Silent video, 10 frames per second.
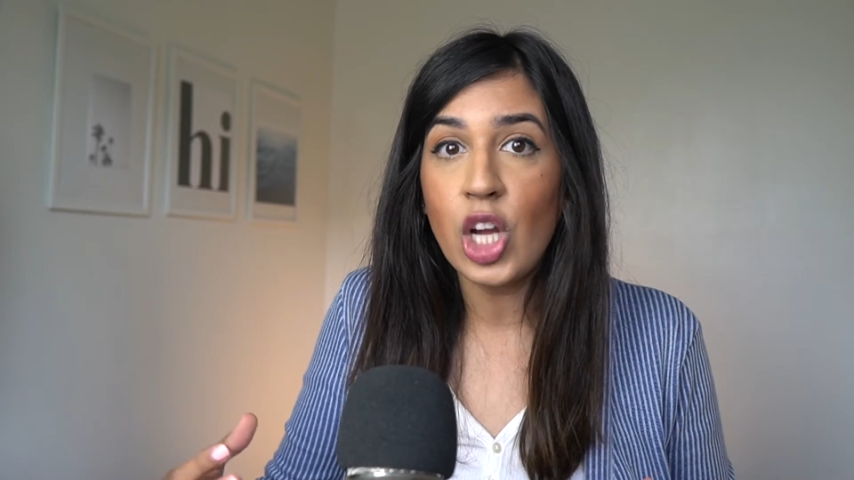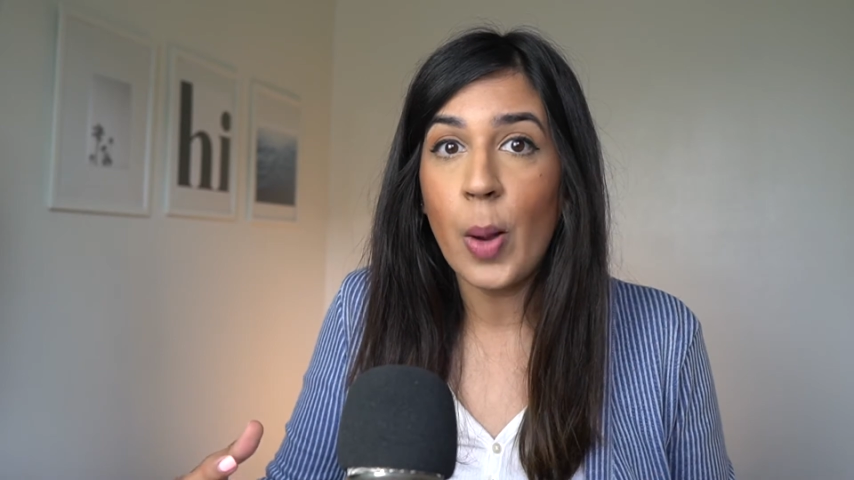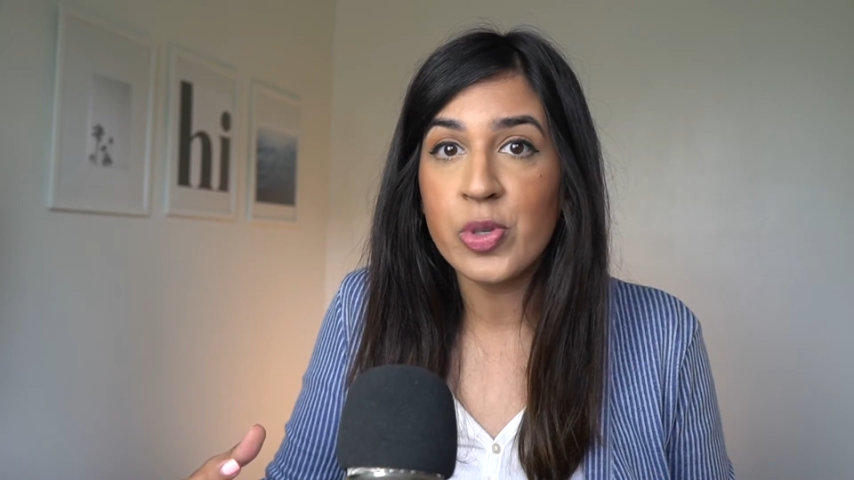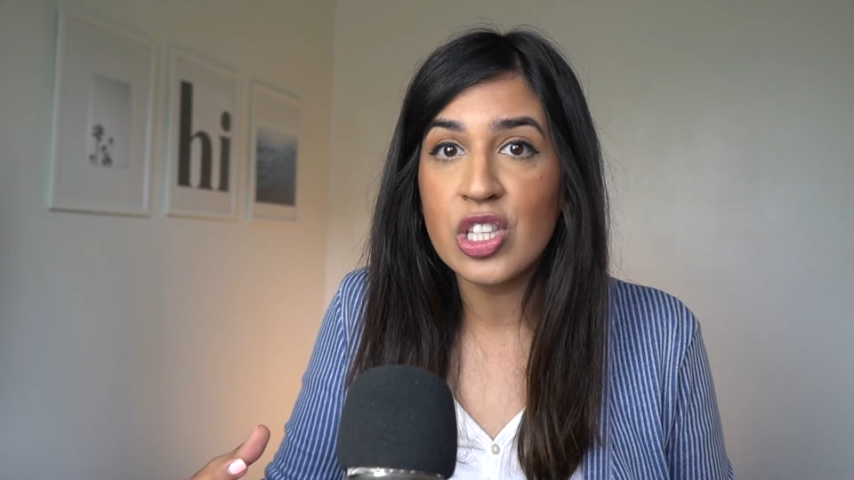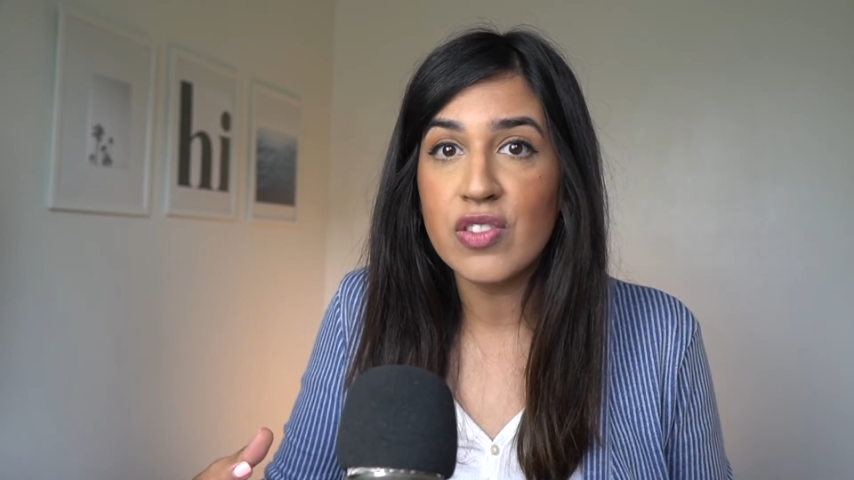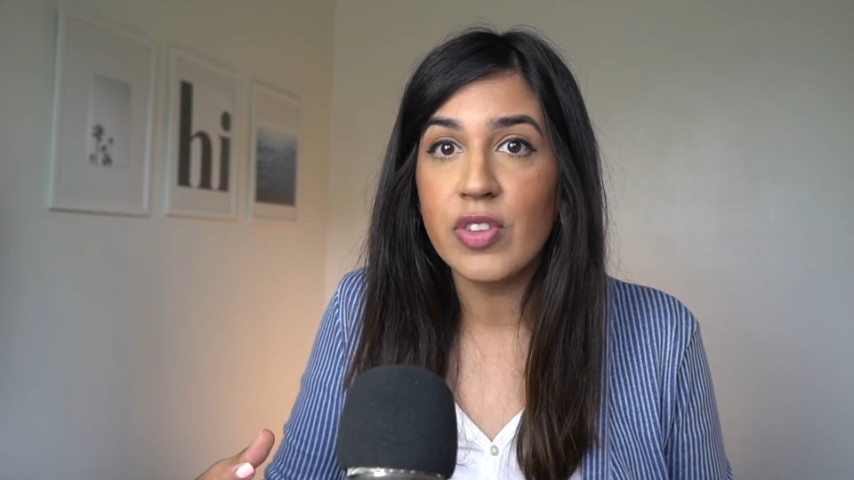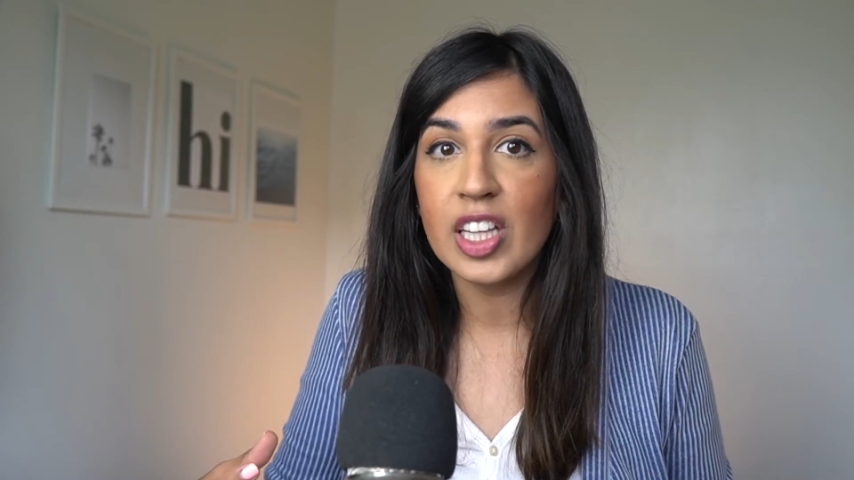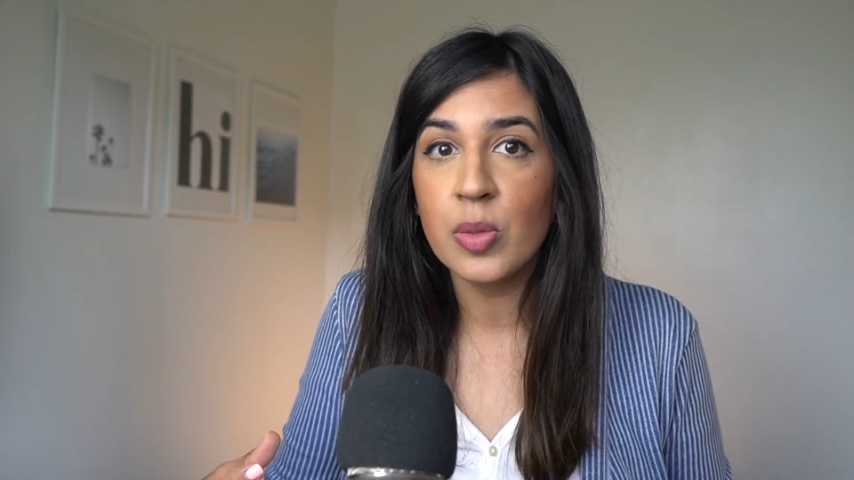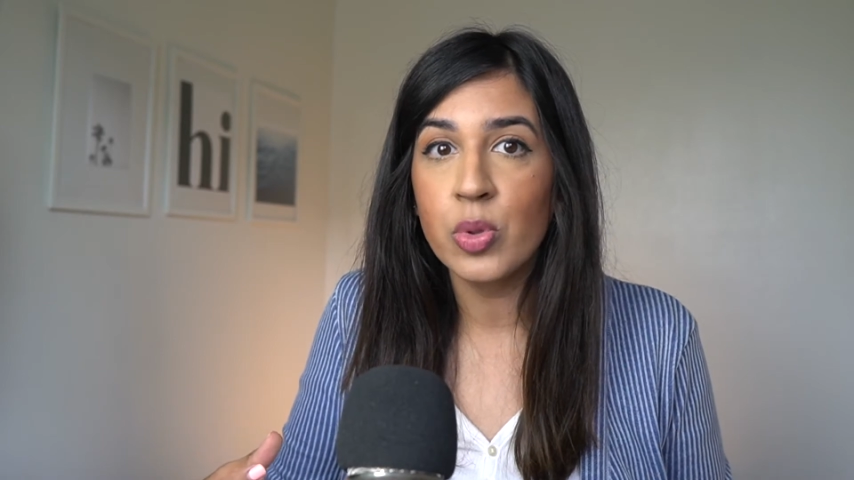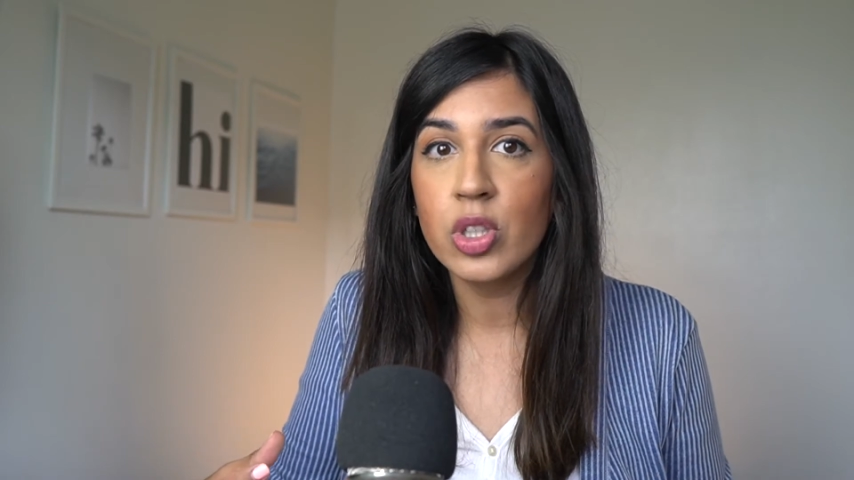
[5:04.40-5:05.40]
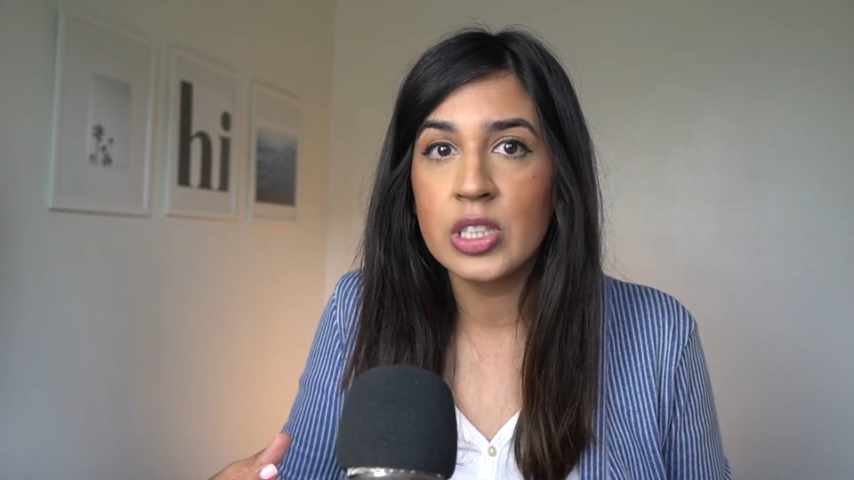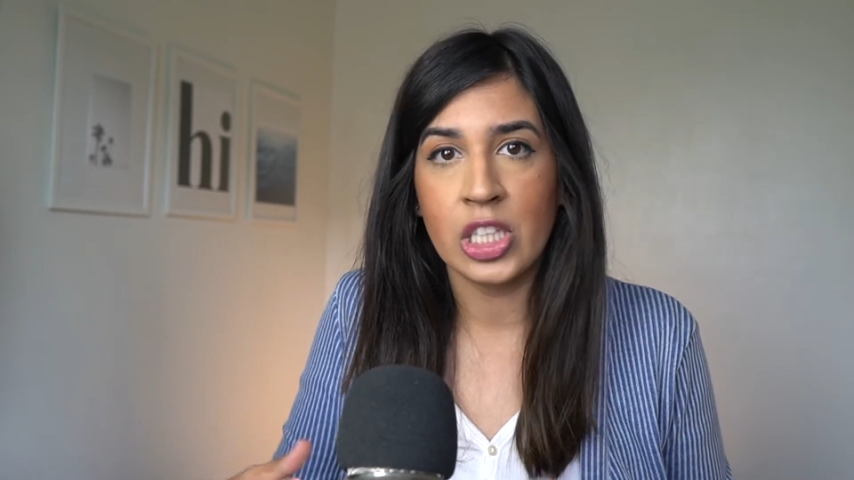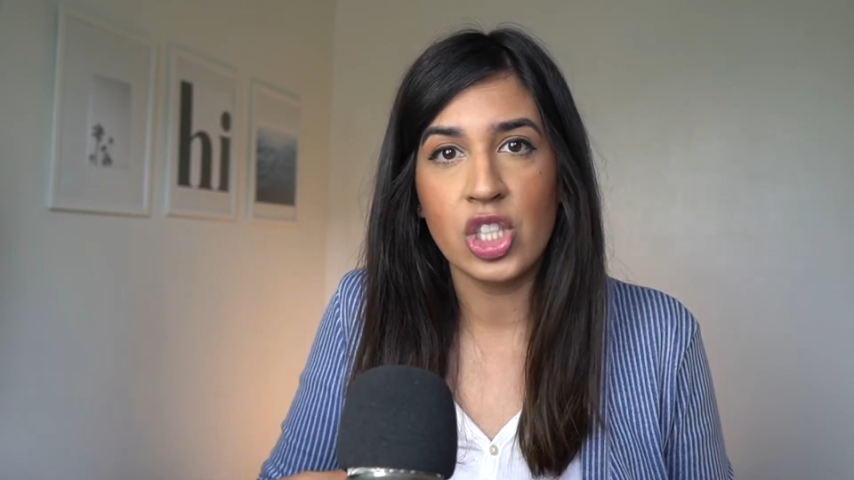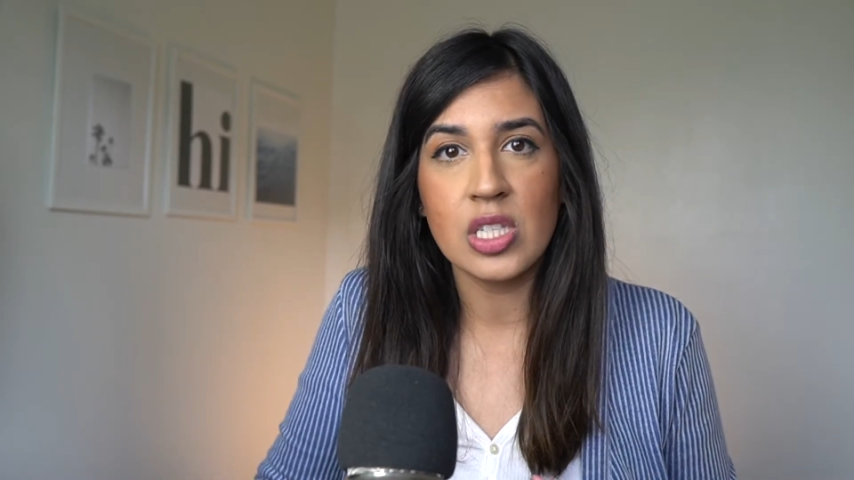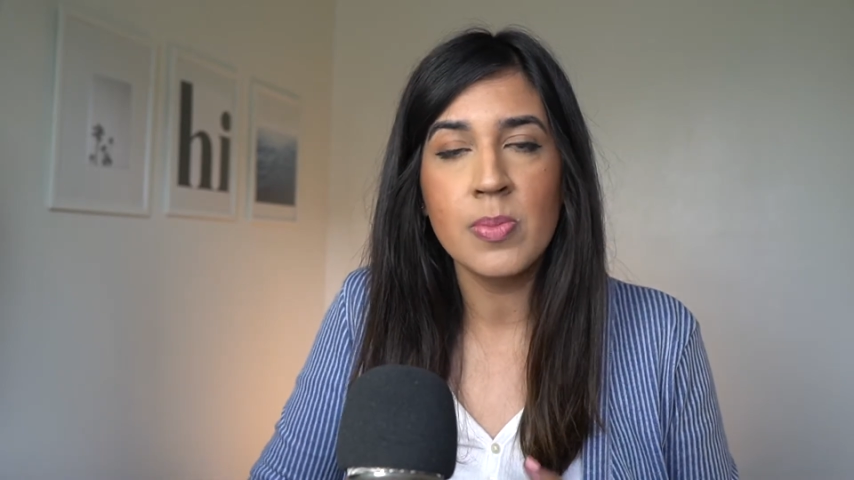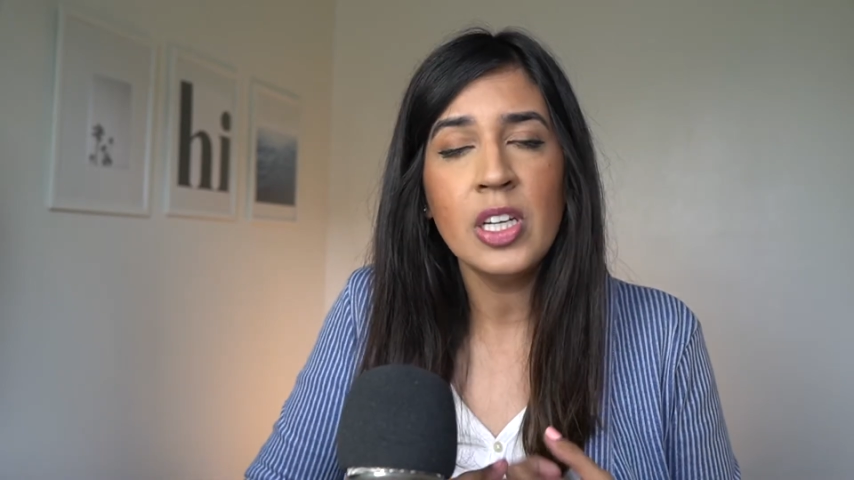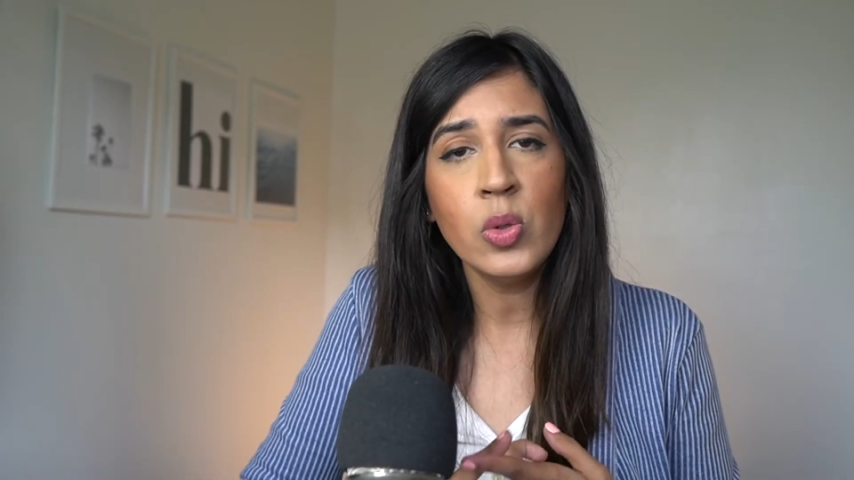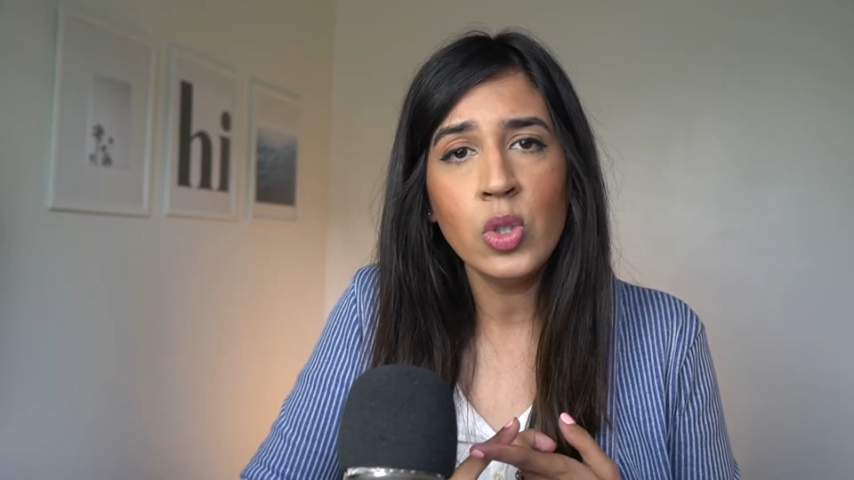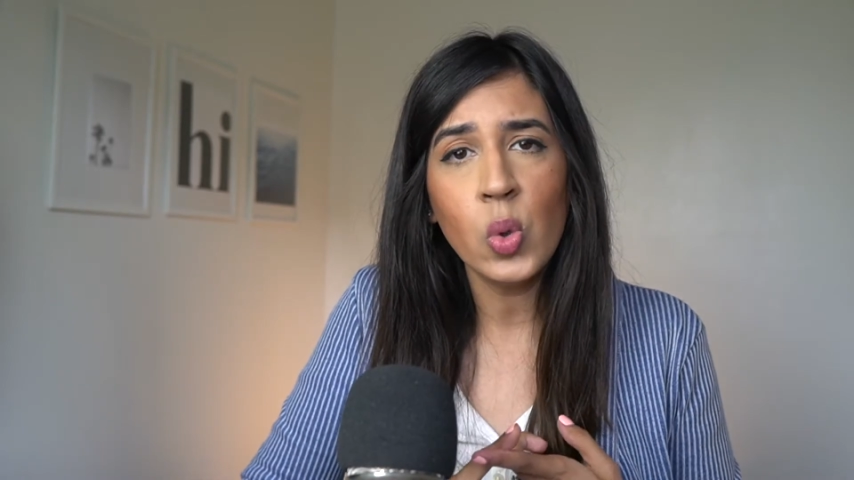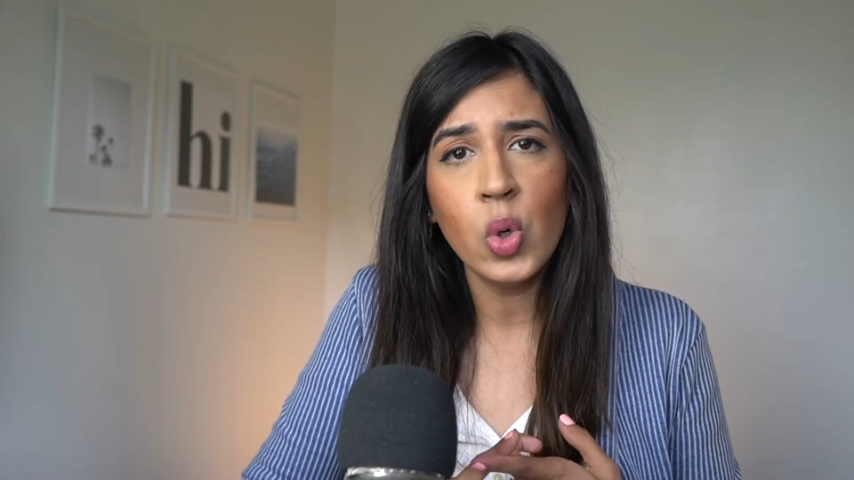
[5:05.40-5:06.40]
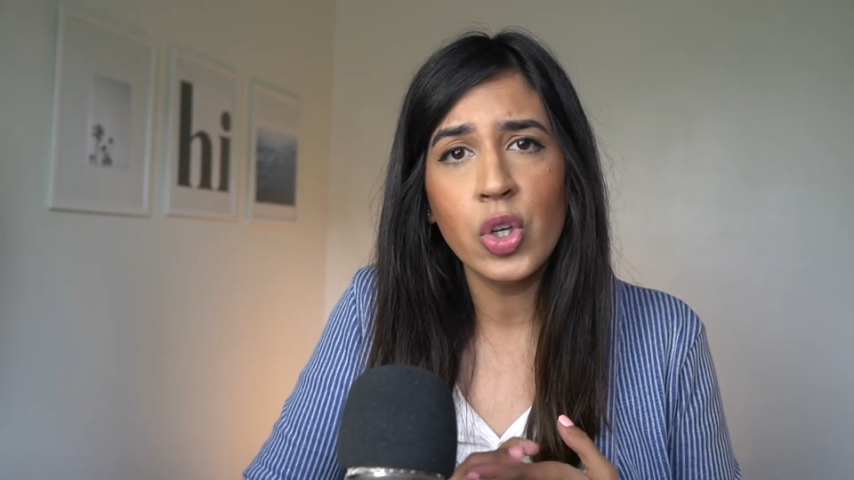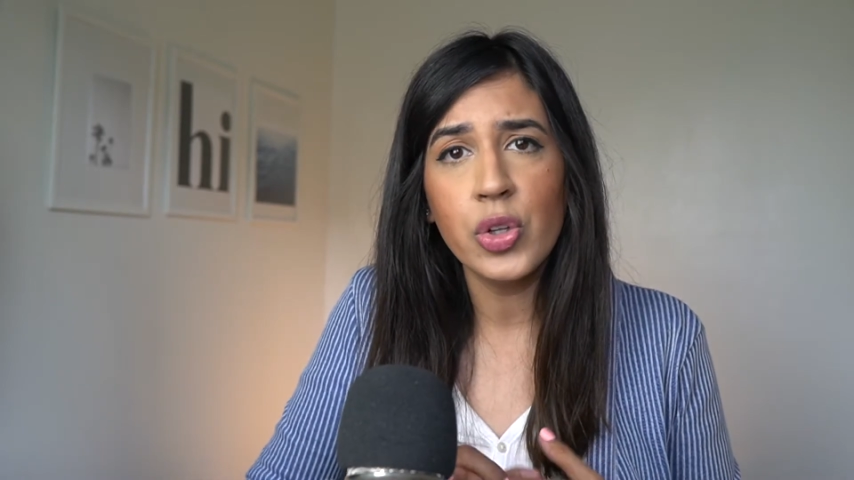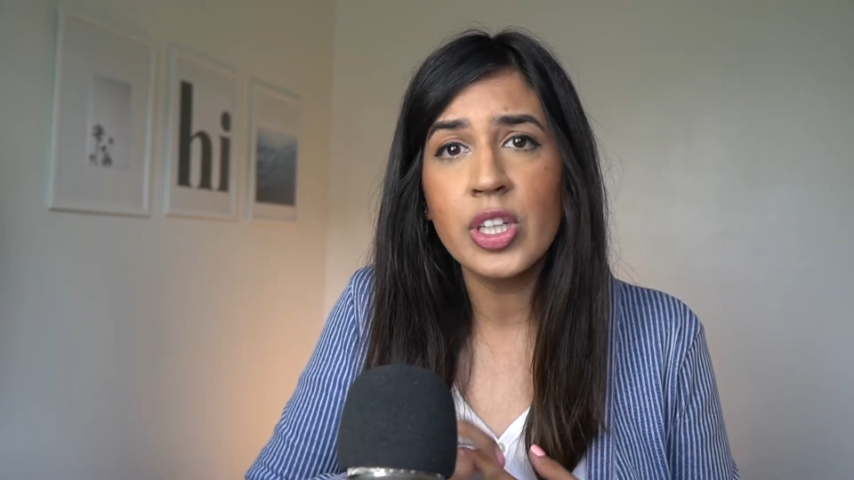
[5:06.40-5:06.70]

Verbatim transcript: options available such as mineral oil,